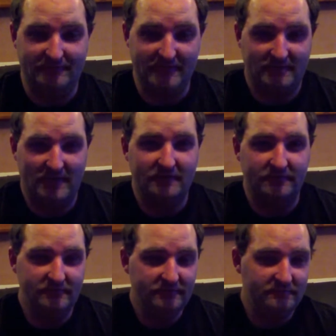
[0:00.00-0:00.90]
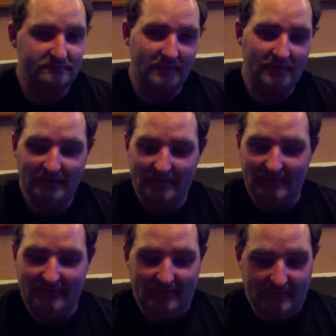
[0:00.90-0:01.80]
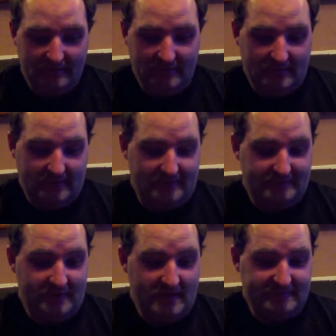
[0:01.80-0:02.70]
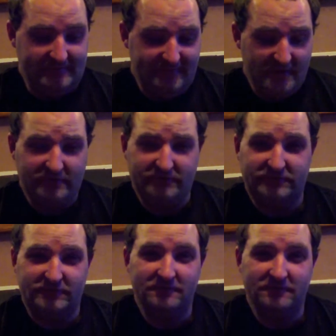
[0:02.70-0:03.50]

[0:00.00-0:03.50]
investigations. And the first